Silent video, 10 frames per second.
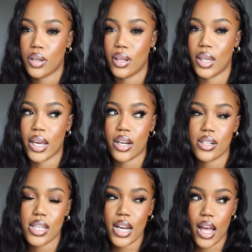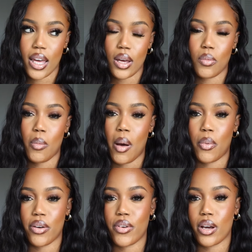Later tonight, when my
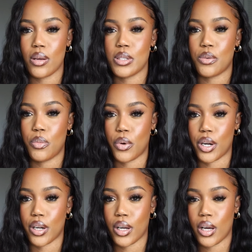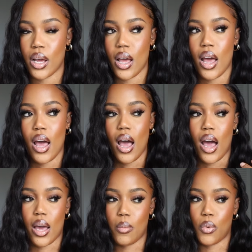boyfriend comes from work,
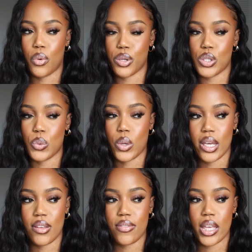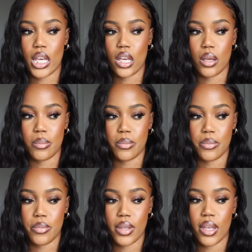I am going to give him
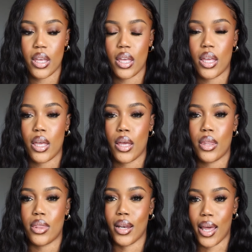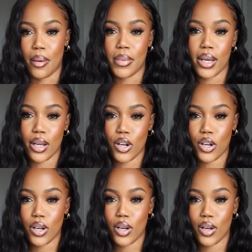the
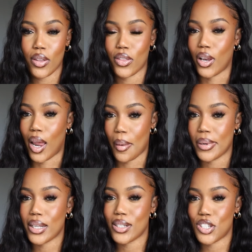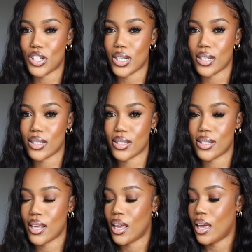laminator, the laminating sheets,
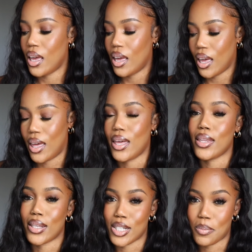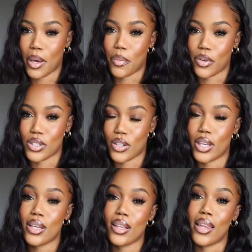and these papers so
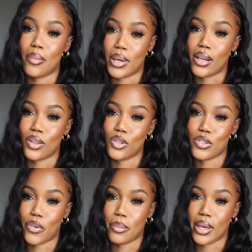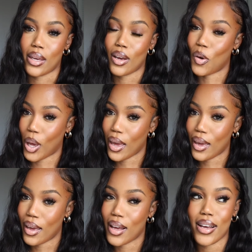he can laminate those for me, okay?
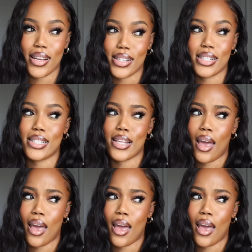Because